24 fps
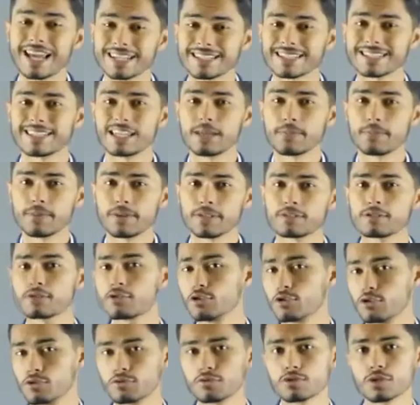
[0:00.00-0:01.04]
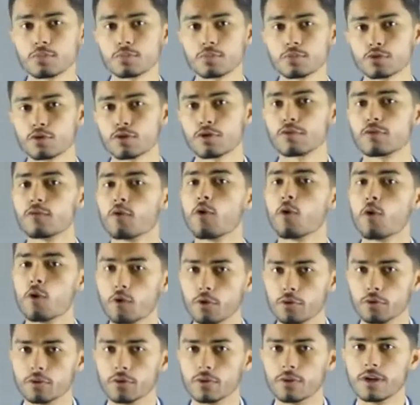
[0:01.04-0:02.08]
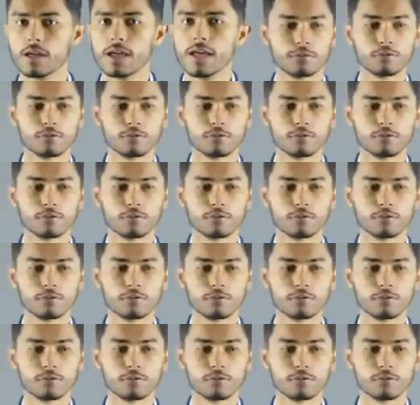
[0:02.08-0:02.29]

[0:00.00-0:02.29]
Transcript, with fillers: The next tip is to use some sort of oil.